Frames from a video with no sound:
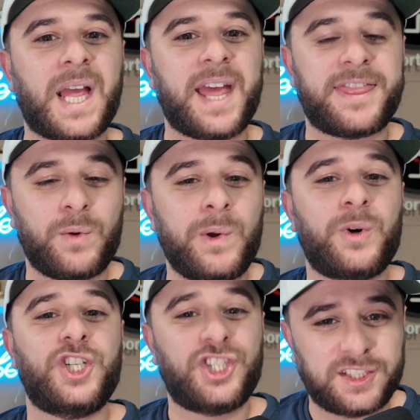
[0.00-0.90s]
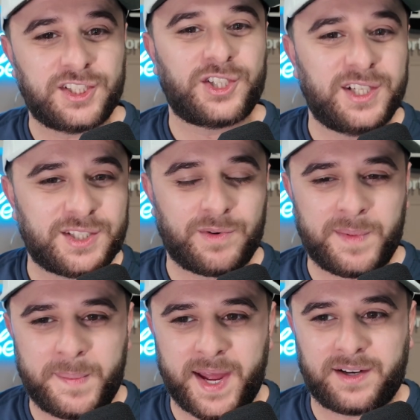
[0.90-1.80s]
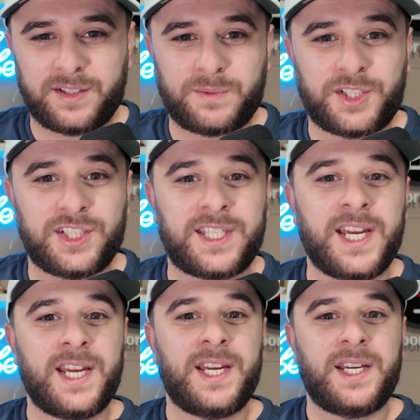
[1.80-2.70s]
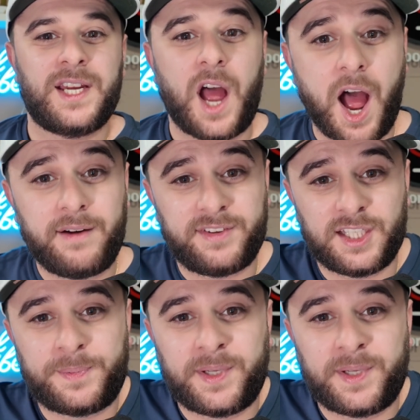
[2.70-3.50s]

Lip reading: I think we were just as good as the Green Bay Packers, which is obvious